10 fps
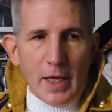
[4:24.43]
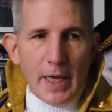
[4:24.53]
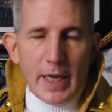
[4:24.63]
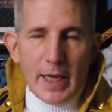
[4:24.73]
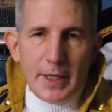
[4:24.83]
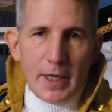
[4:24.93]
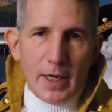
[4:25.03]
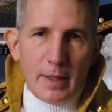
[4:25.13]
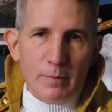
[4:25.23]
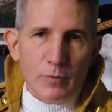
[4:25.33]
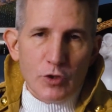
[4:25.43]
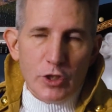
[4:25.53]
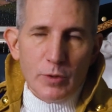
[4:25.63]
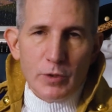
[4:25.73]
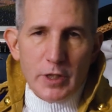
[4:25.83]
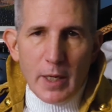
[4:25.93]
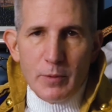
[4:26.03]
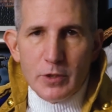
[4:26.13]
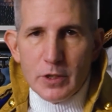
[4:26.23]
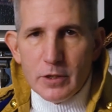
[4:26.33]
and she was
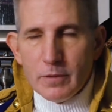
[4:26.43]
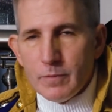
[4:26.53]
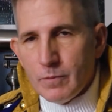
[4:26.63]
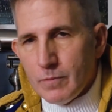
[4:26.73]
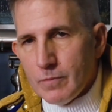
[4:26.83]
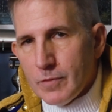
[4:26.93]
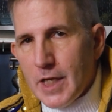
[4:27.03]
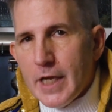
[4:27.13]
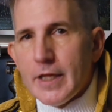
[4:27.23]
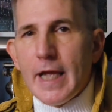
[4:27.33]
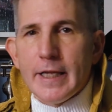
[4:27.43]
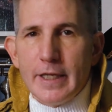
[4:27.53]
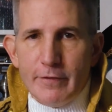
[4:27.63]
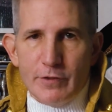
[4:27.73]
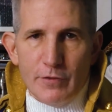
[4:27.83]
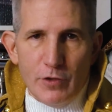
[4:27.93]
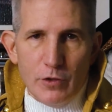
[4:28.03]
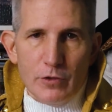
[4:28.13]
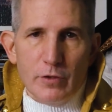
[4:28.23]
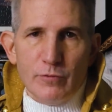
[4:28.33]
able to take that gift of
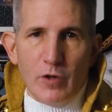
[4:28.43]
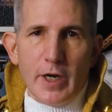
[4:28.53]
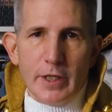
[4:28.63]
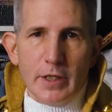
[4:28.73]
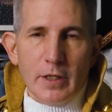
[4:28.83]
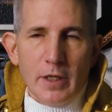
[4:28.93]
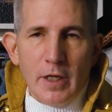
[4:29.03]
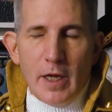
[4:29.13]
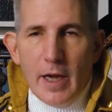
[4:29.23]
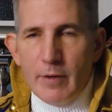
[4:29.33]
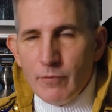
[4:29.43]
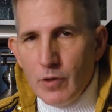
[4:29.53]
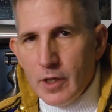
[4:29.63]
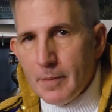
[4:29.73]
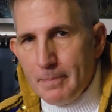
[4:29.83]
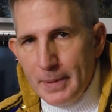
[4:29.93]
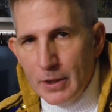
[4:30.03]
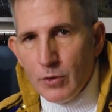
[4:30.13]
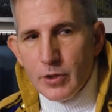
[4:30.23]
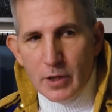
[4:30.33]
hers of writing and really
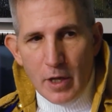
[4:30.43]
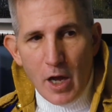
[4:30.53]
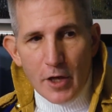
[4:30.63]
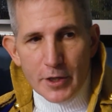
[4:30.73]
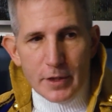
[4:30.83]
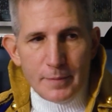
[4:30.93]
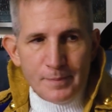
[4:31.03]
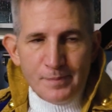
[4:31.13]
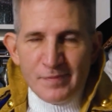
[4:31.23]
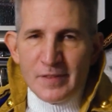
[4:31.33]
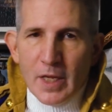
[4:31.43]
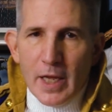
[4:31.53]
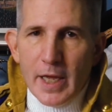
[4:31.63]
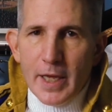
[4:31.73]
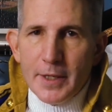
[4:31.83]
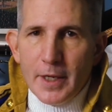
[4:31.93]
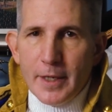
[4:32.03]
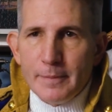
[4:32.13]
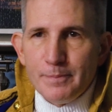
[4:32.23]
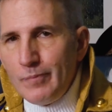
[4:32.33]
build on it. And
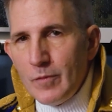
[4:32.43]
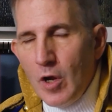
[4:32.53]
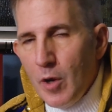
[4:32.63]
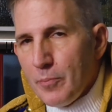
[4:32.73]
her